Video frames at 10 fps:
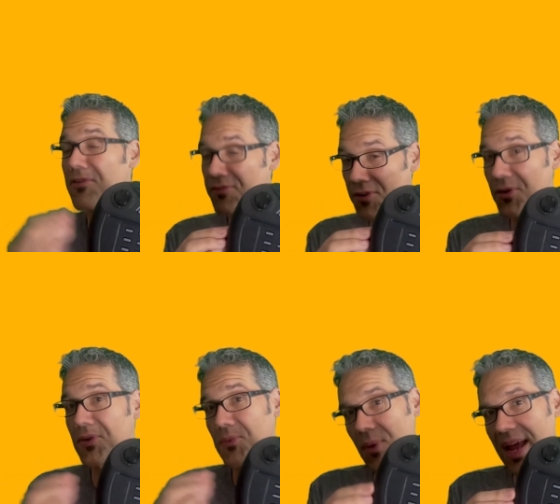
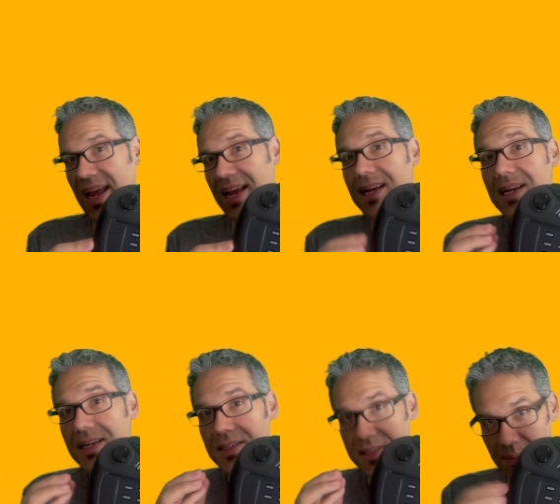preferred way
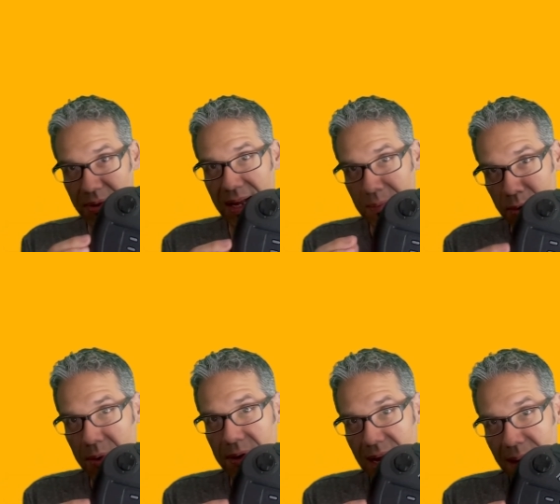to play
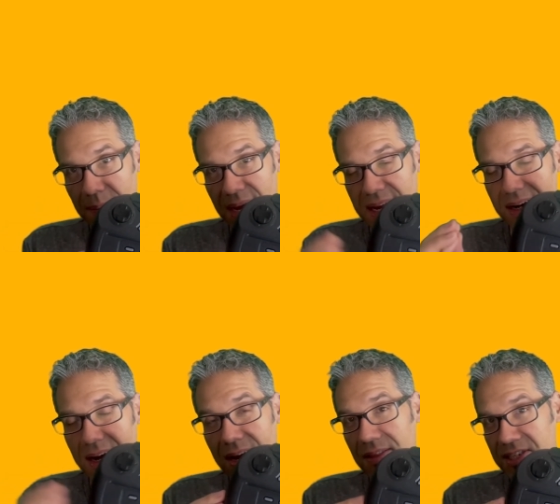Mortal Kombat
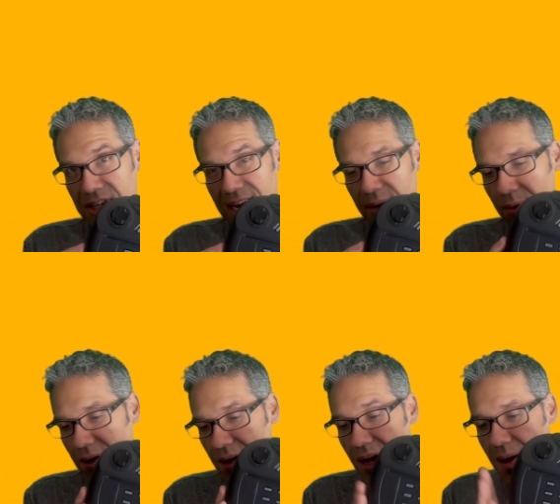on the
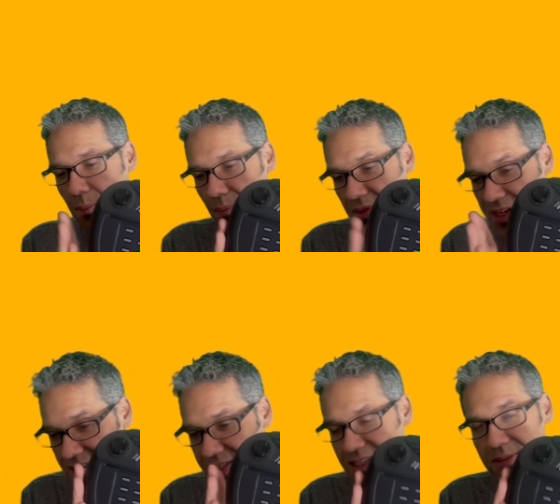Jaguar.
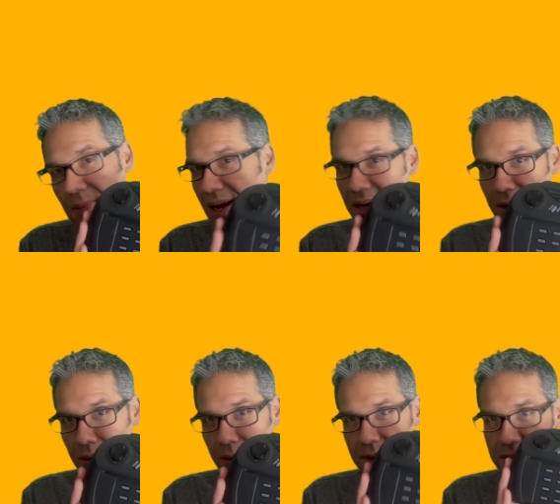This is my
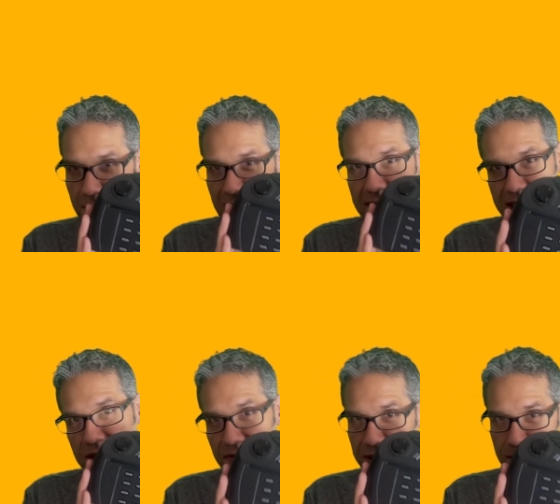goal, to make
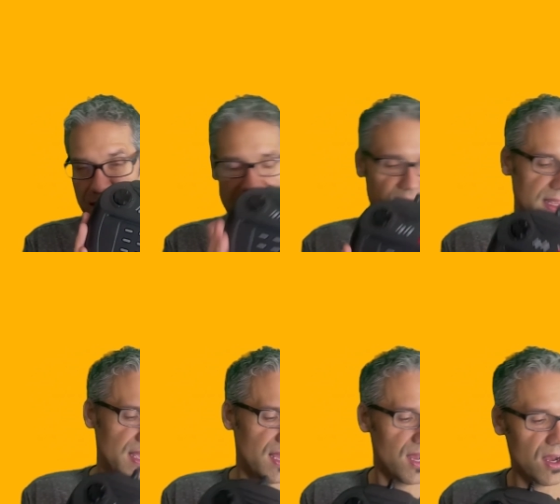this feel right.
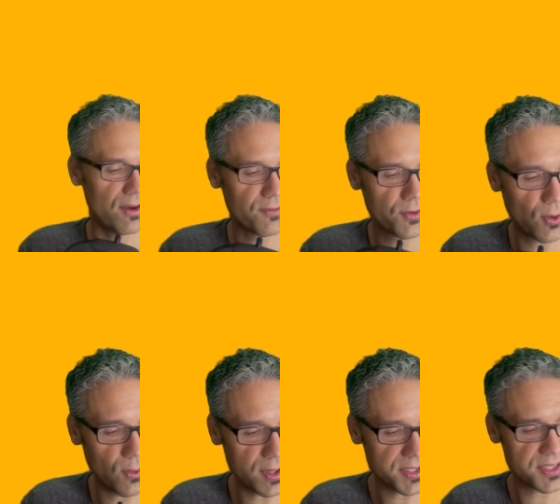Of
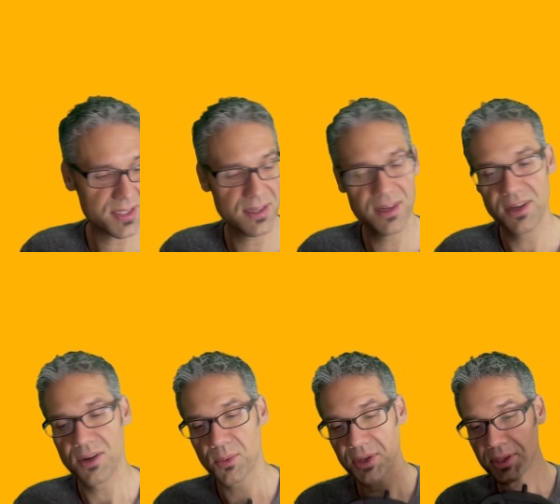course,
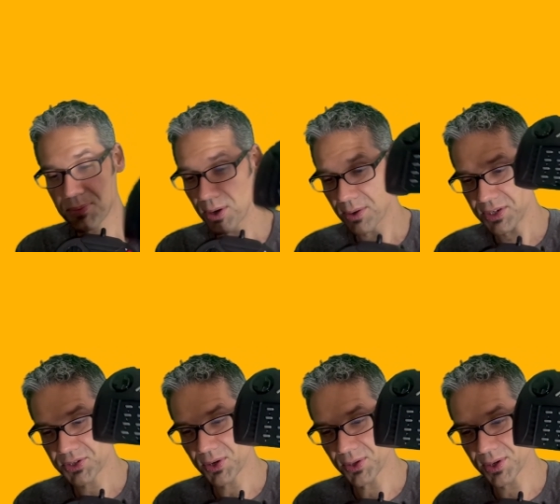with the Pro
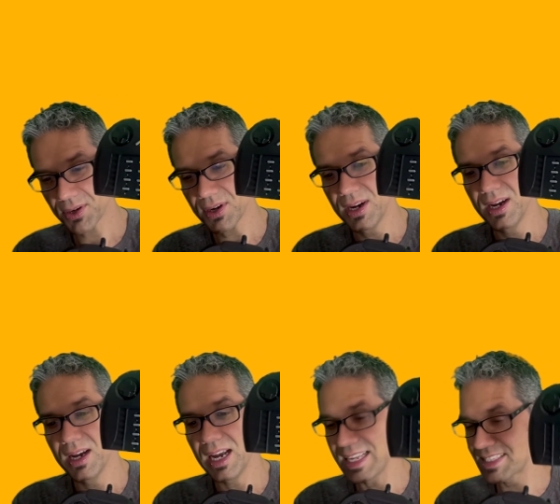Controller,
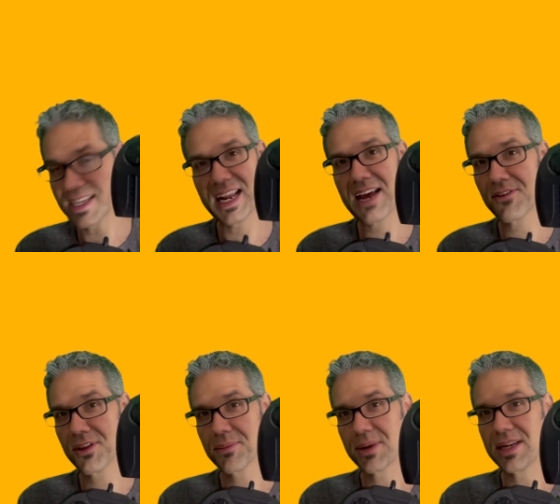it's going to have
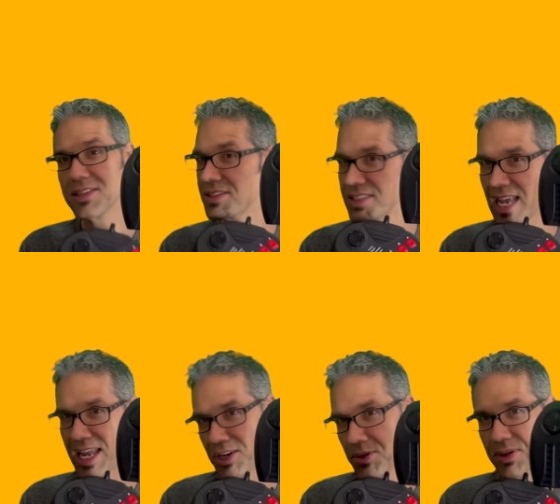all the buttons,
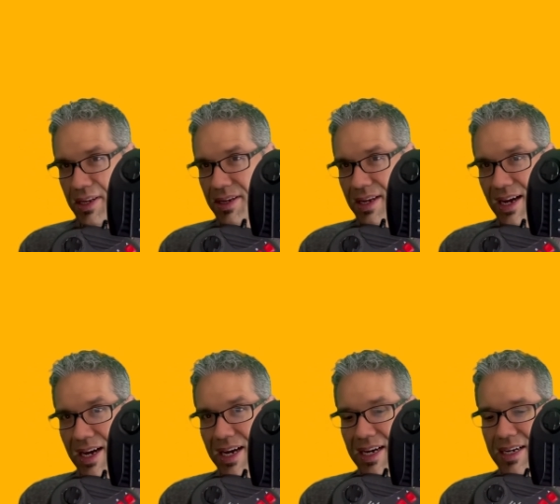and
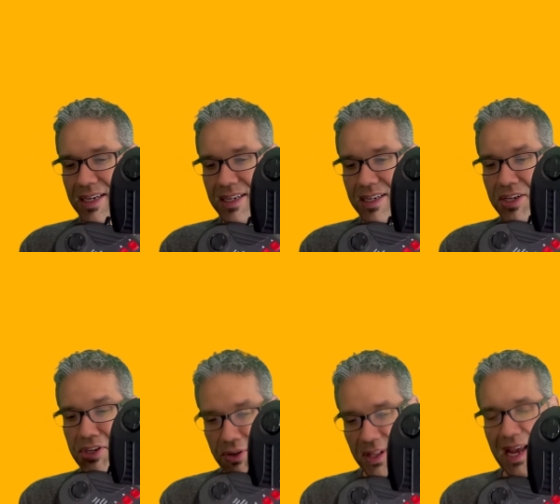
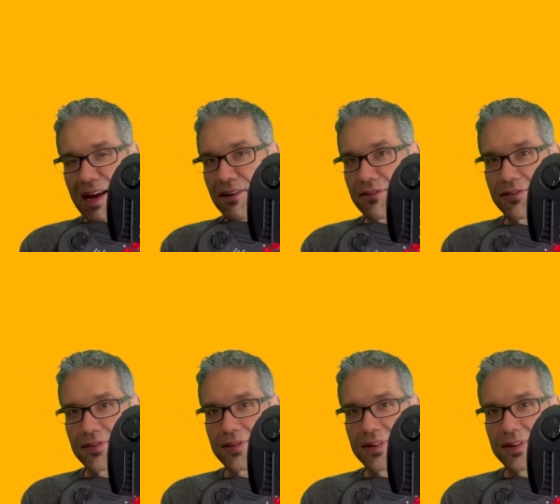you'll have